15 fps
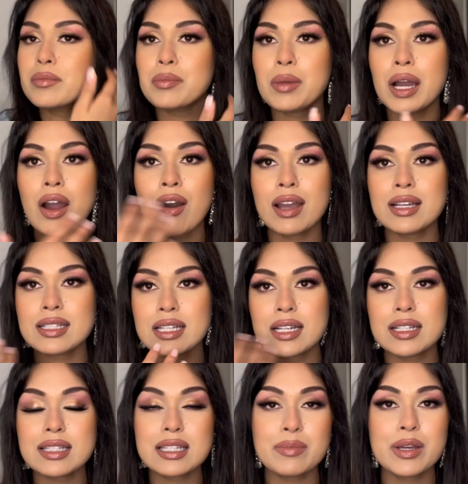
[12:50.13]
My eyes are
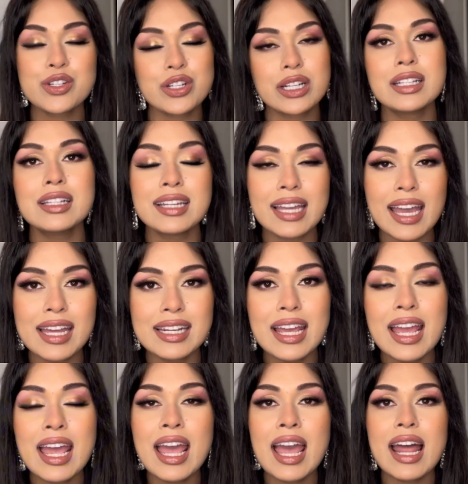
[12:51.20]
symmetrical again,
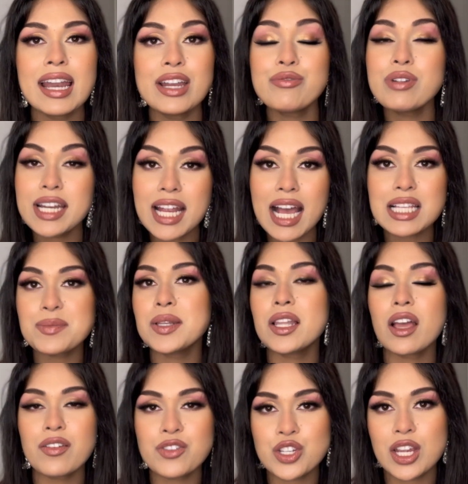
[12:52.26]
and it really has been
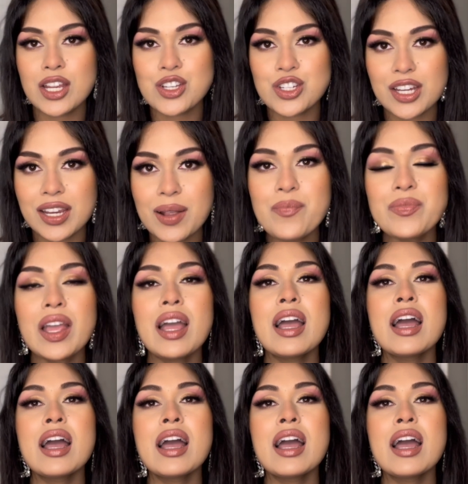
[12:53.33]
life-changing.